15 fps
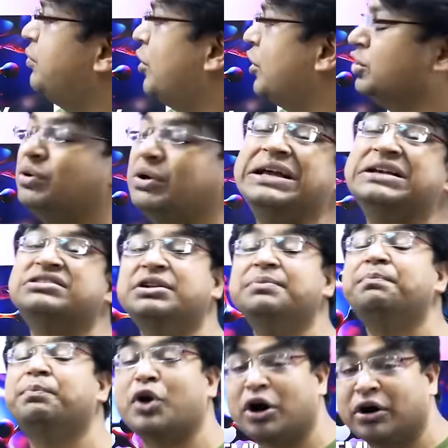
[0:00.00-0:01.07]
module is in
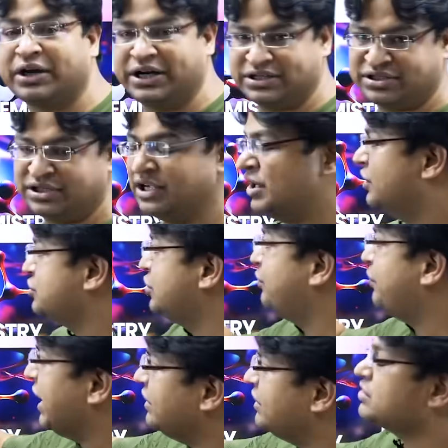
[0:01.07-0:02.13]
progress. So
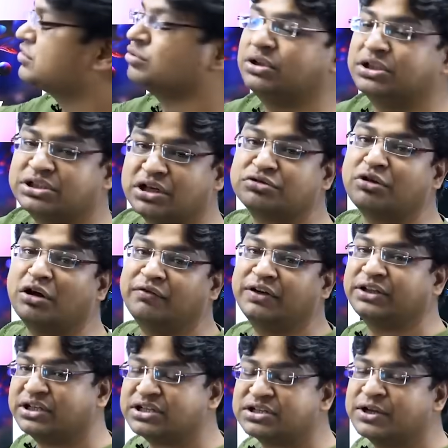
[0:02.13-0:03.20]
while the students are
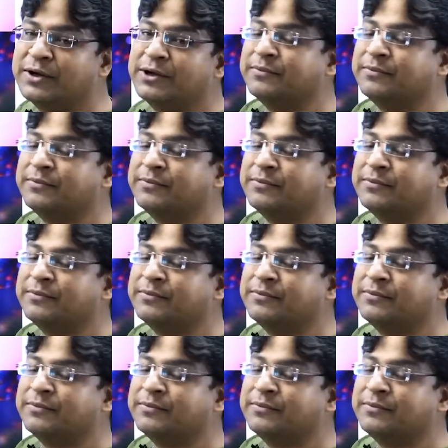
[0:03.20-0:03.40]
solving this,